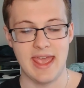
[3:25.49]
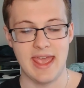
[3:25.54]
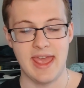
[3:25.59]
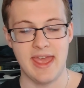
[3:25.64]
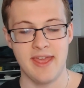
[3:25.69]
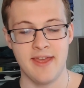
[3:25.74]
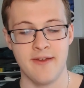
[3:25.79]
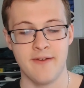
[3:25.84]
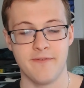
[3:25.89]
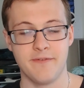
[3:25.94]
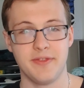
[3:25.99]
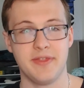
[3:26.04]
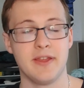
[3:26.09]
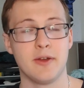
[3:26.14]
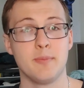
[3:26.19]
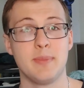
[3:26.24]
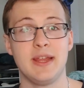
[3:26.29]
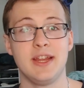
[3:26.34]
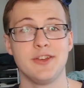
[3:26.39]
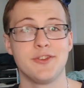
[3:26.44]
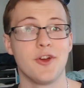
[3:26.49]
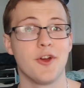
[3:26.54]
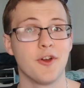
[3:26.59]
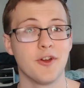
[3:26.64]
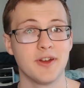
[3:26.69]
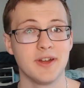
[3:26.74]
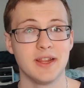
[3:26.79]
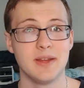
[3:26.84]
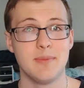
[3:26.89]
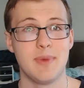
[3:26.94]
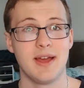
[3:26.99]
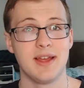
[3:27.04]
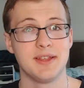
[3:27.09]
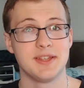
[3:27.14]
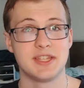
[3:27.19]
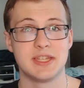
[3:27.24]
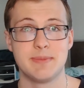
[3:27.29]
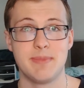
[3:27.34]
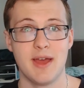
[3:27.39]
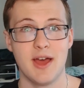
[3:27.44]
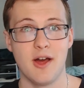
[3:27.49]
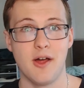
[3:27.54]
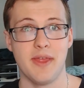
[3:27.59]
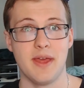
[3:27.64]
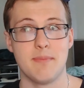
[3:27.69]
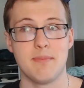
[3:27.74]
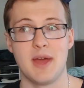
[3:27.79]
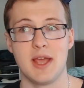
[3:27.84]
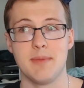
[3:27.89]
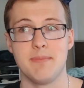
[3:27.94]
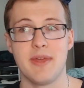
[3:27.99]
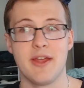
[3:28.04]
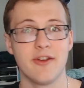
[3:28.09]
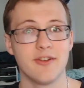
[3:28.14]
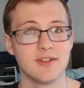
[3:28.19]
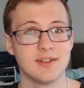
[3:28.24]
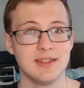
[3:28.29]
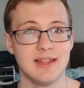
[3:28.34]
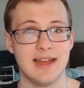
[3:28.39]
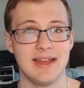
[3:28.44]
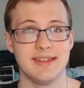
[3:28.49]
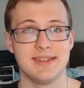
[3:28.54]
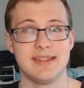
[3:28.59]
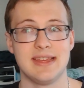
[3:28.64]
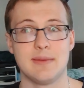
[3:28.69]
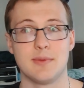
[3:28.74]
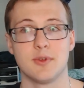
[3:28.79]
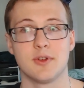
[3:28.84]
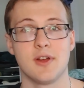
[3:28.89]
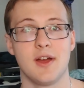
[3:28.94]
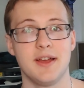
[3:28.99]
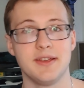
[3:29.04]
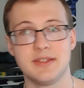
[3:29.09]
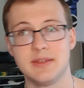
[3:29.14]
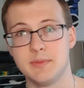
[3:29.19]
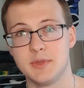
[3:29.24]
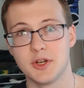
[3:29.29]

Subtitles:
If they're being targeted by a spell that might paralyze them or cause them